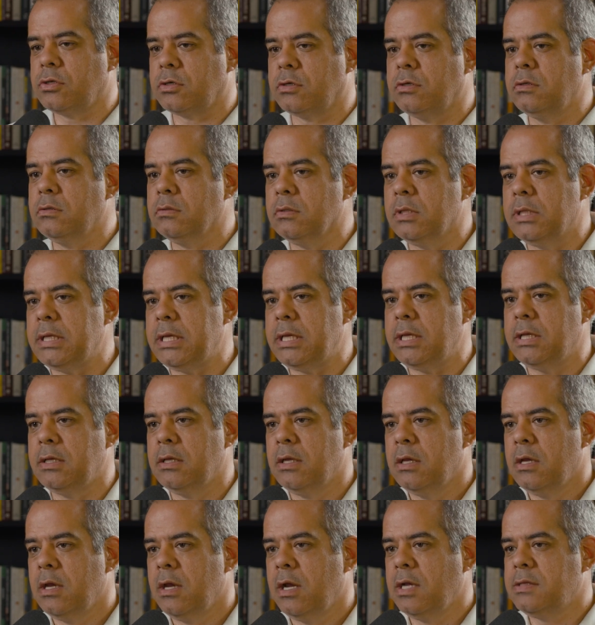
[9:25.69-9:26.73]
truly
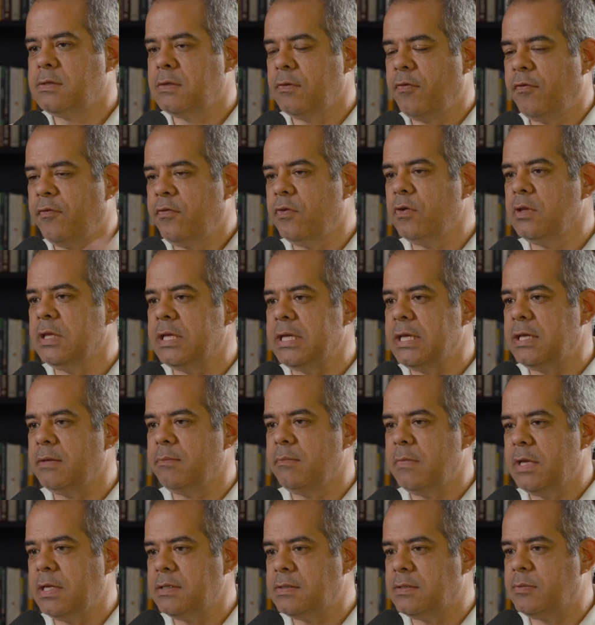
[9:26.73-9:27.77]
it's
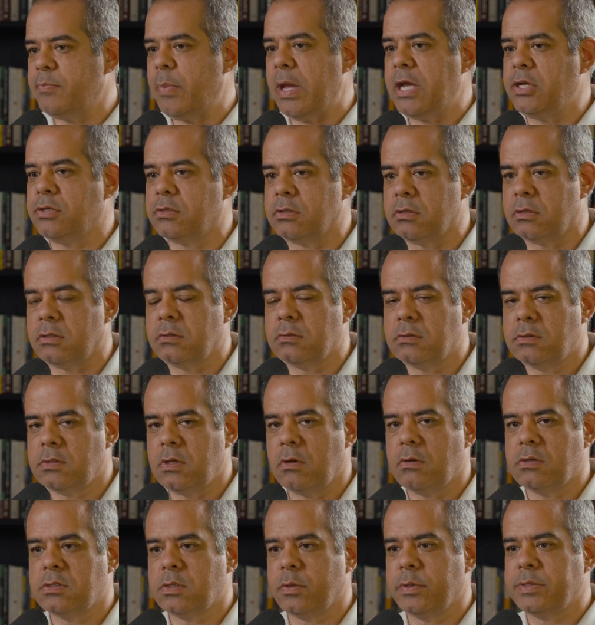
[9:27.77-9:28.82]
fully is spatial.
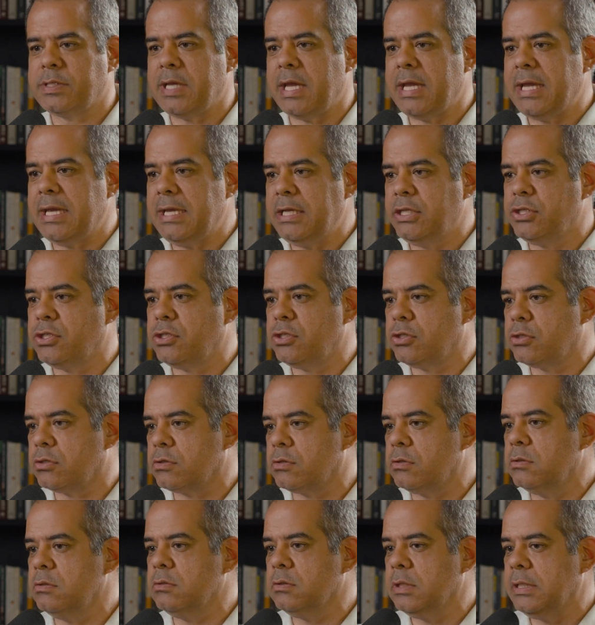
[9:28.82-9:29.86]
So mm-hmm. so we're saying he's
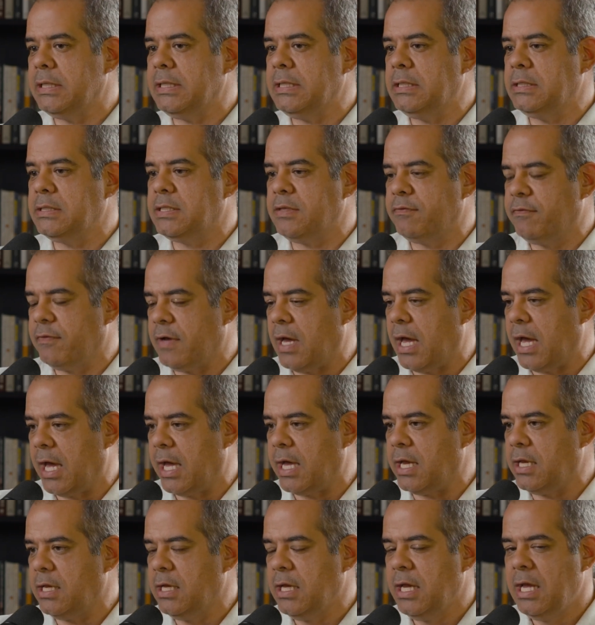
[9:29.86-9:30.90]
truly,
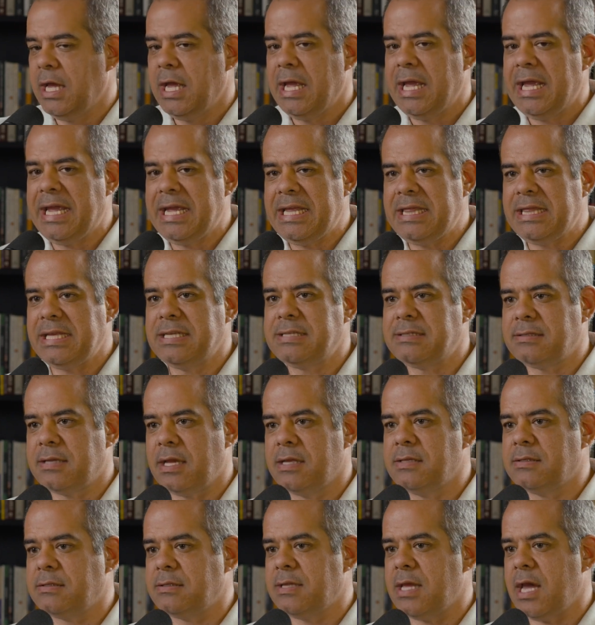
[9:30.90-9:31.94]
divine mm-hmm. in the
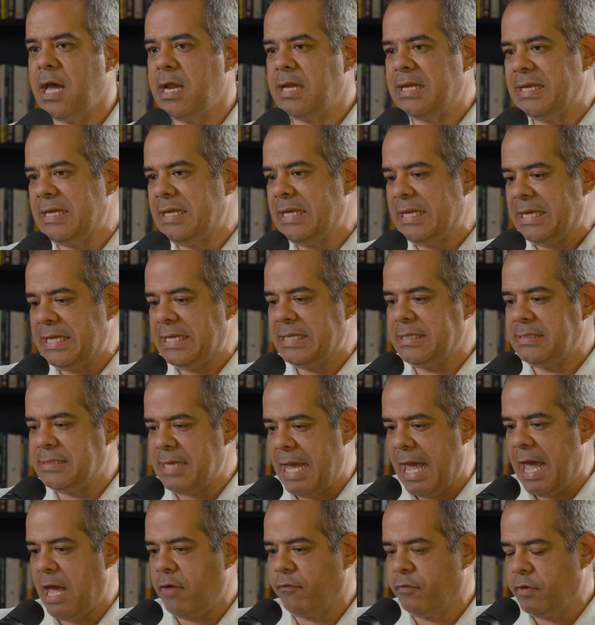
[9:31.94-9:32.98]
sense that he is
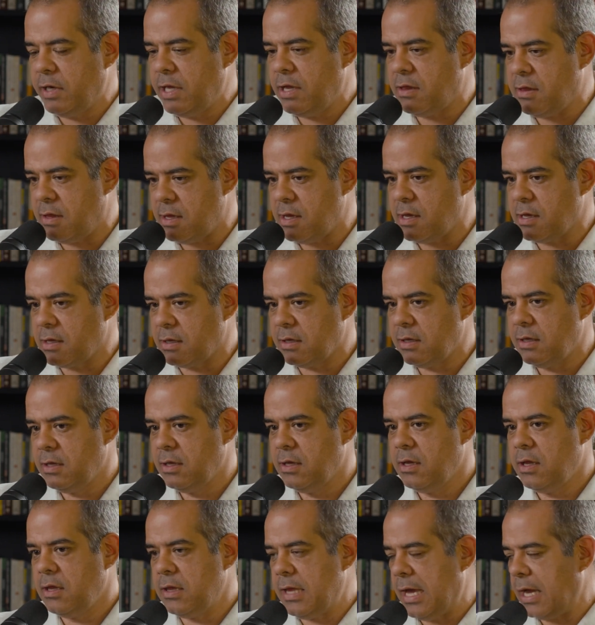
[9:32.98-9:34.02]
everything
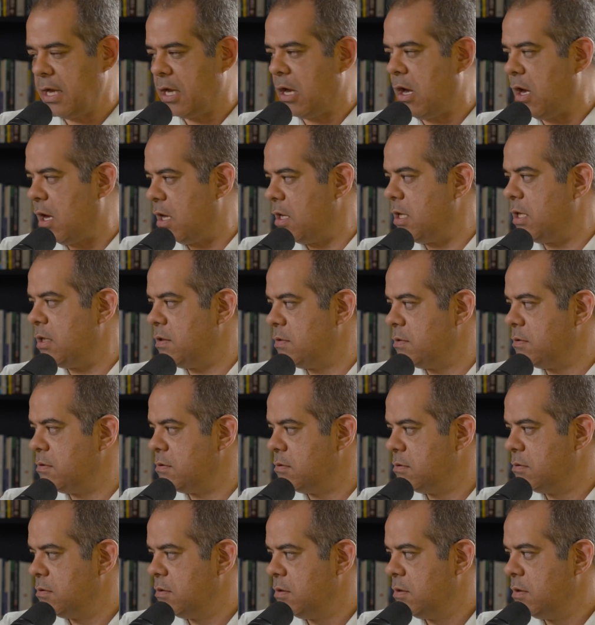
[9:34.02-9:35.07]
that God is.
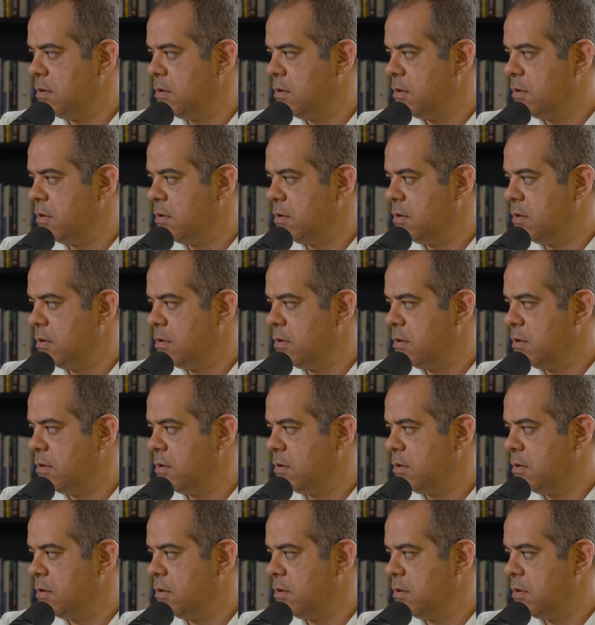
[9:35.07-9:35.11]
Mm-hmm.